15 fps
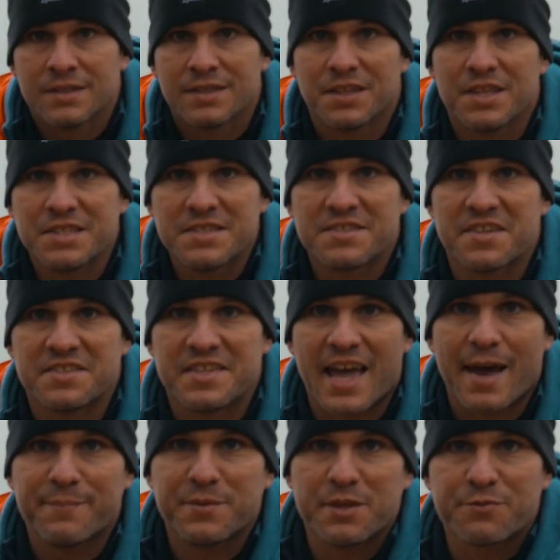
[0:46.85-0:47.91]
Now this is
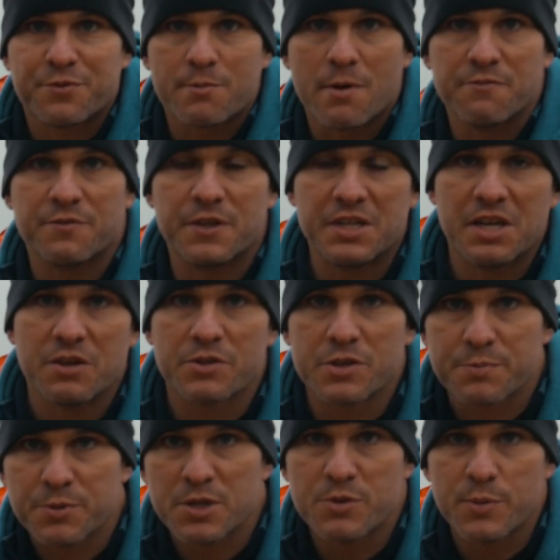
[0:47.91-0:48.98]
adapted from a video that's
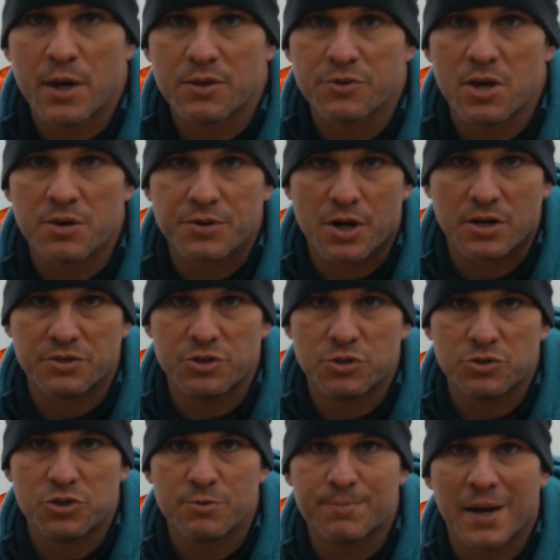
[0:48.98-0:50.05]
pretty well known on
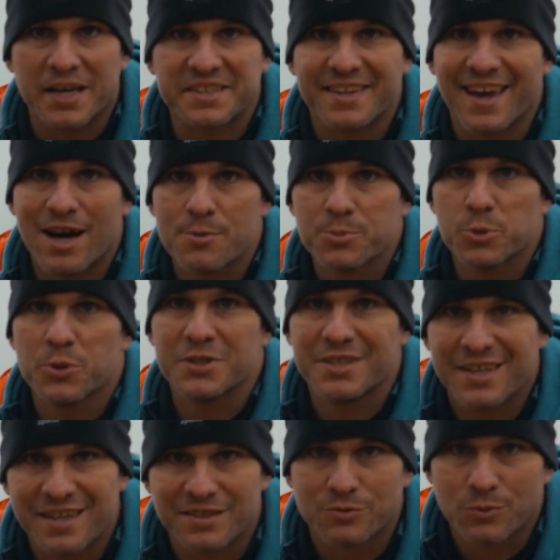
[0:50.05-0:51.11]
YouTube by Cowboy
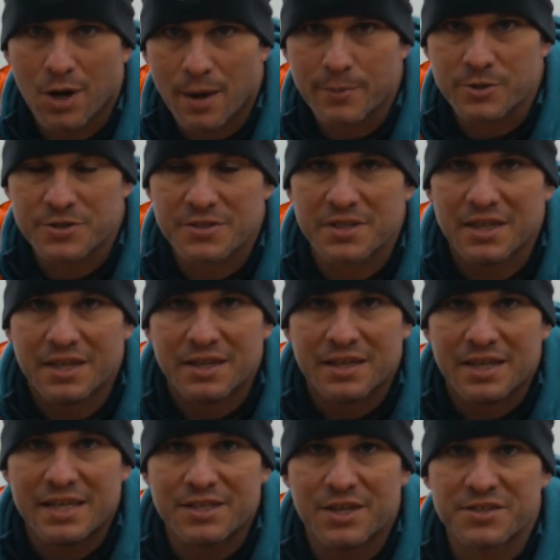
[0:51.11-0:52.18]
Kent Roberts.
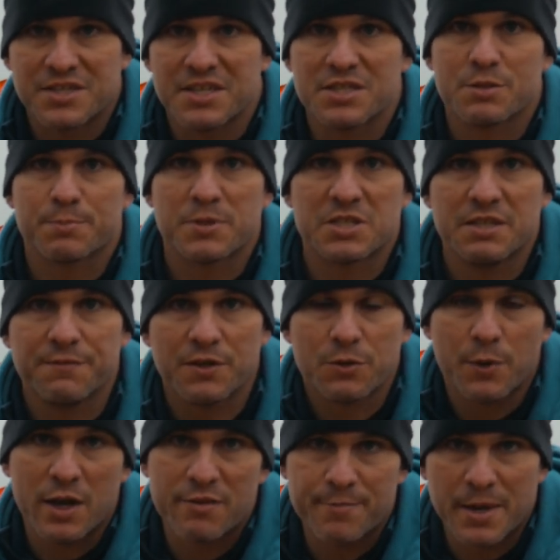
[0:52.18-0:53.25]
He does his specific
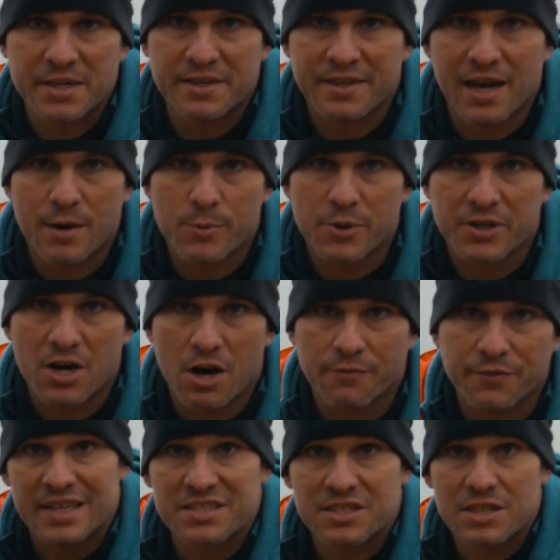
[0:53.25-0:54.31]
way of making cowboy
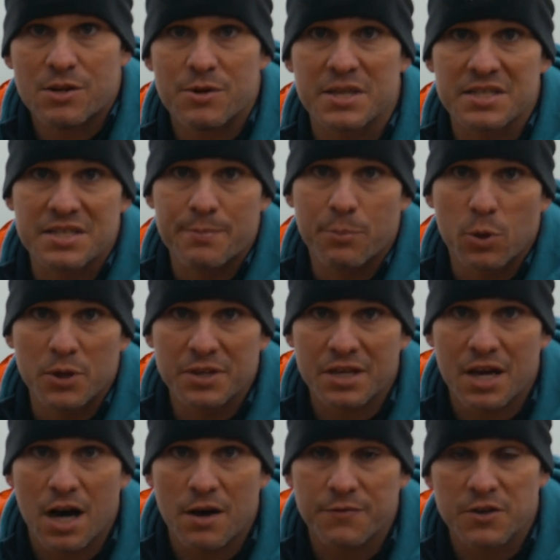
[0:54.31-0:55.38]
coffee. His theory is that boiling the
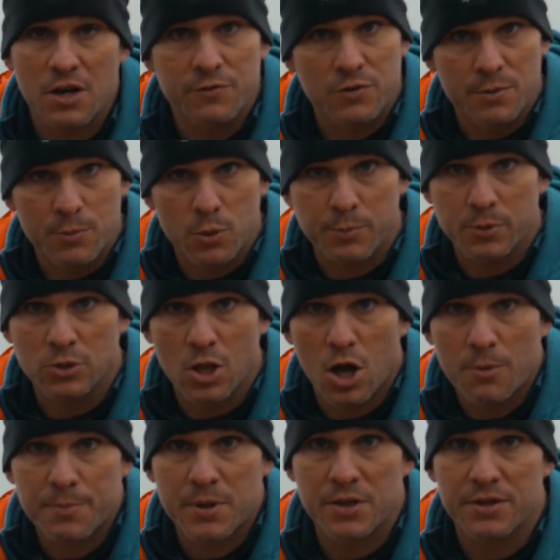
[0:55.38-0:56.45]
coffee over a more
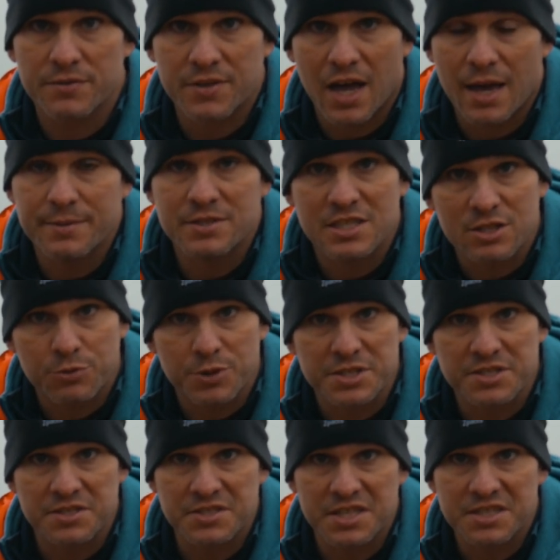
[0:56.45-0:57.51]
prolonged period of time
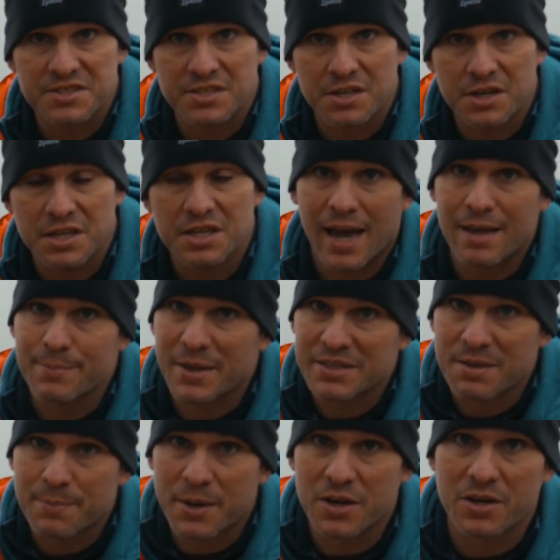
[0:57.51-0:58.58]
decreases the acidity and
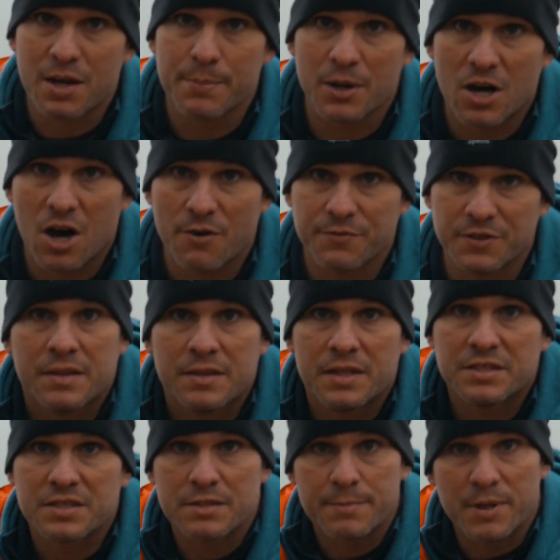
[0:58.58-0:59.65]
makes a better cup of coffee.
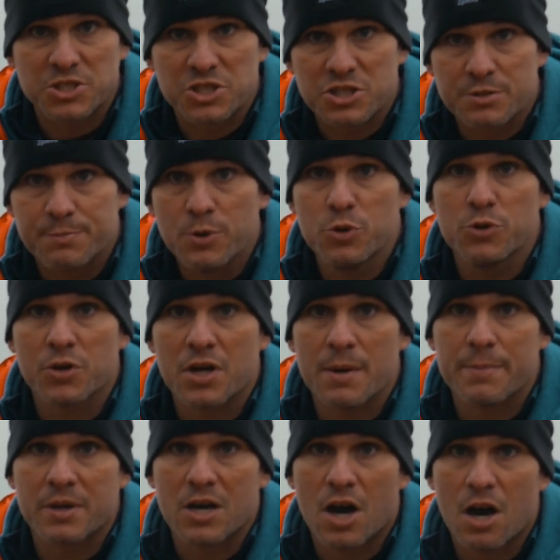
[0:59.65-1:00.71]
This is a much smoother
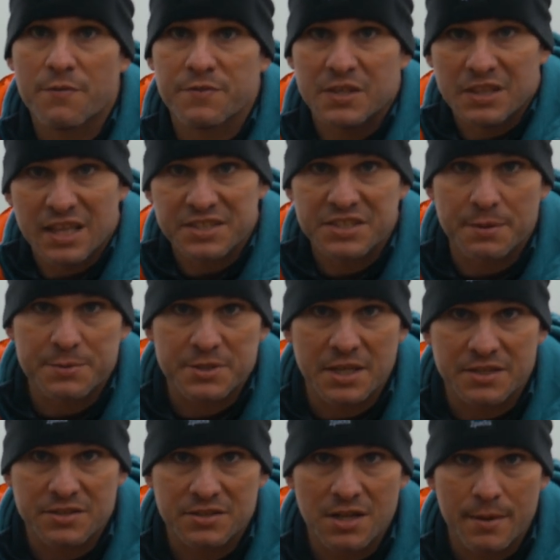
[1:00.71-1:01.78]
cup of coffee, less
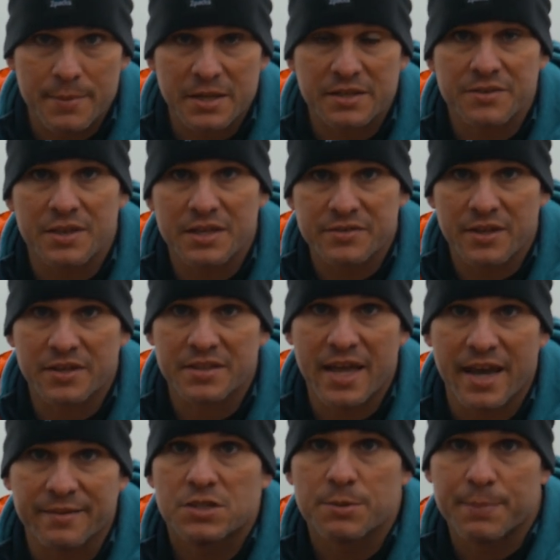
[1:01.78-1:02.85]
upset stomach, things like
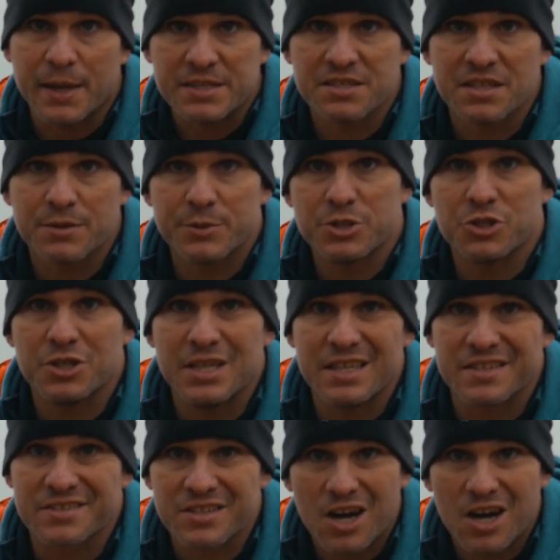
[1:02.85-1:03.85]
that. So basically what you need is